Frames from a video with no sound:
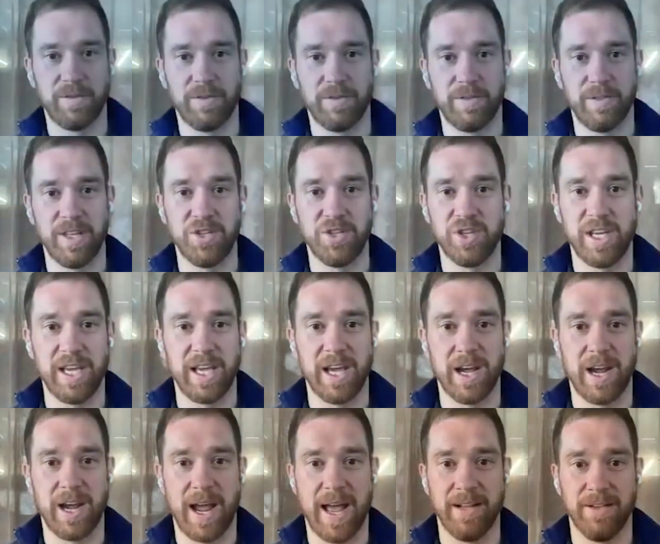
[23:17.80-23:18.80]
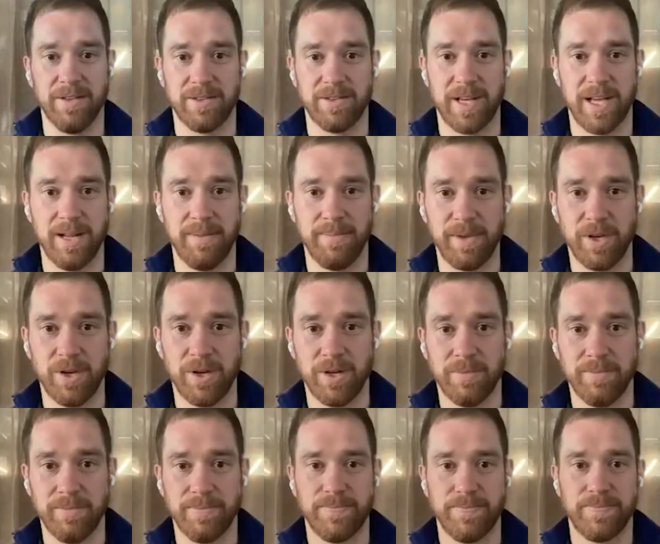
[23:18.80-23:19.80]
this year and and beyond.
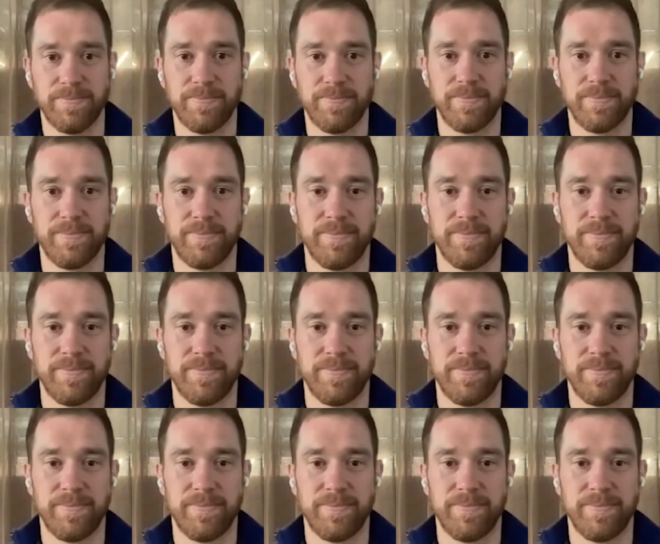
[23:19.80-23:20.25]
Yeah,